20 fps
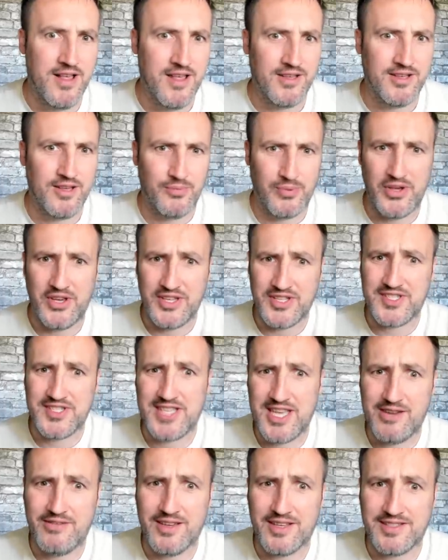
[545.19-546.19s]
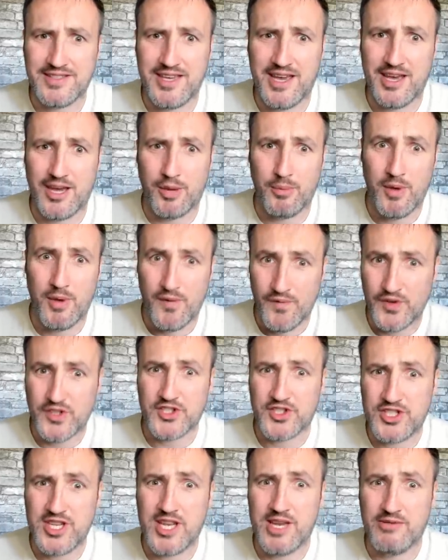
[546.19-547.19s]
You're playing a serious game for
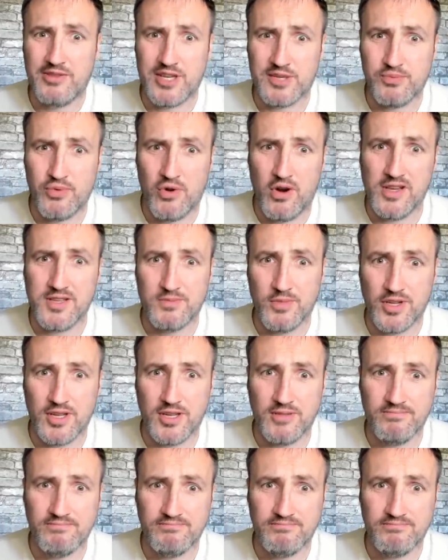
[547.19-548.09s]
serious prize money.